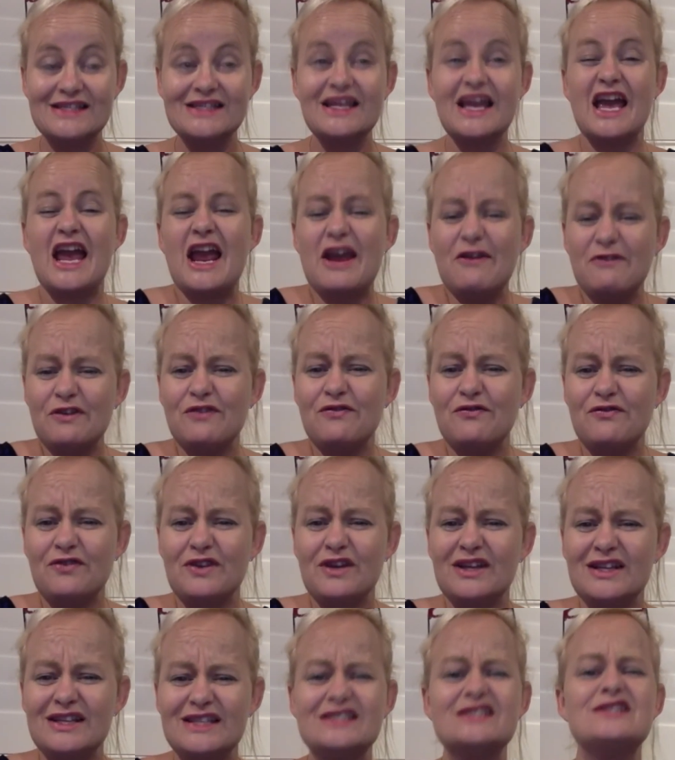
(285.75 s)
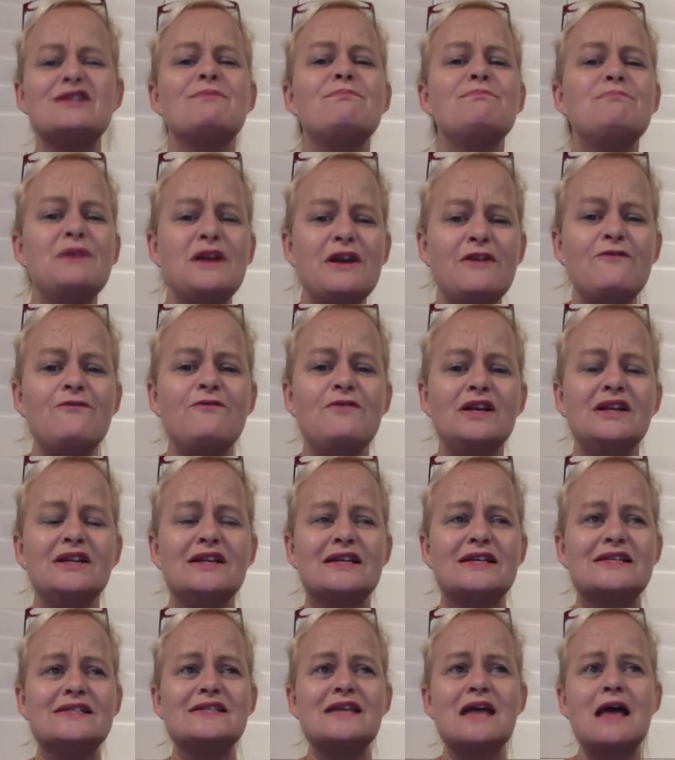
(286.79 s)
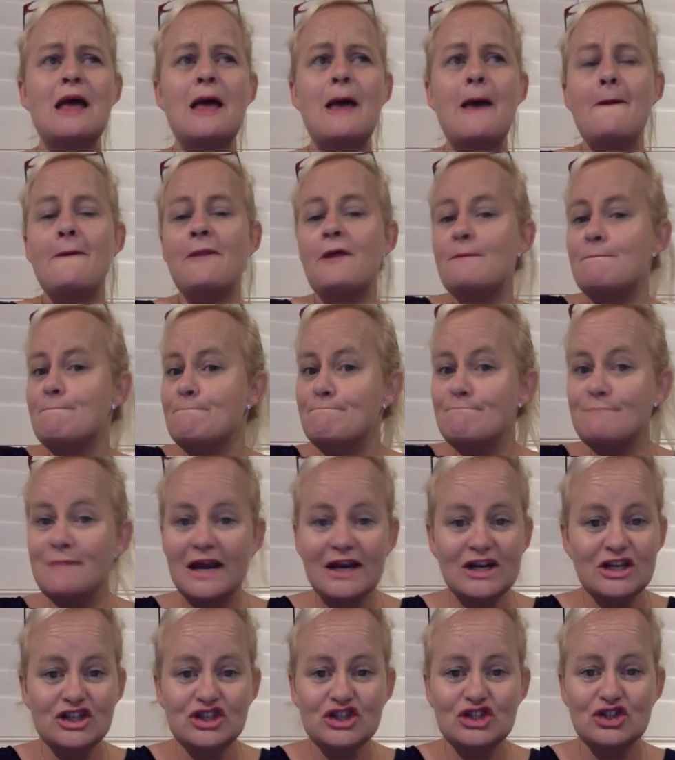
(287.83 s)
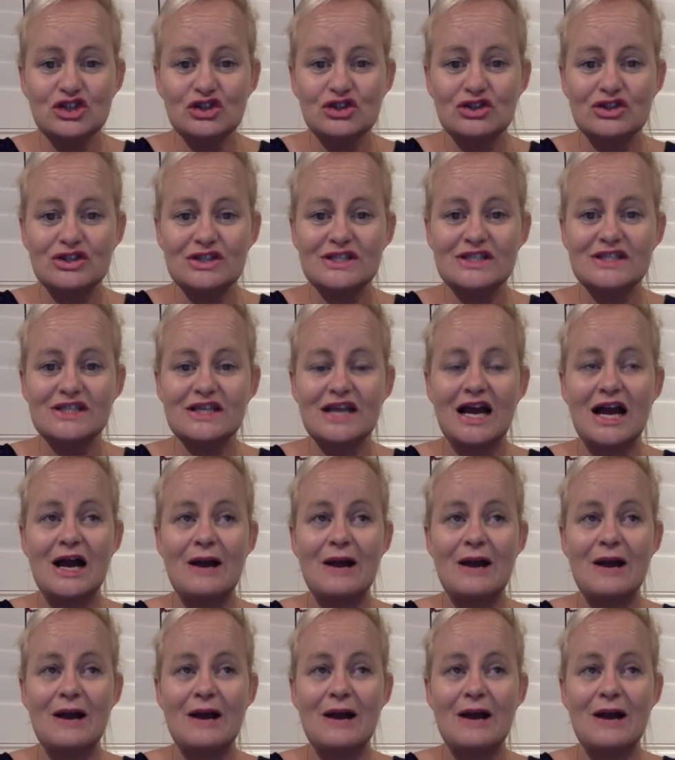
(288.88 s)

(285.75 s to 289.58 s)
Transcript: the heavy feelings, the big feelings that many students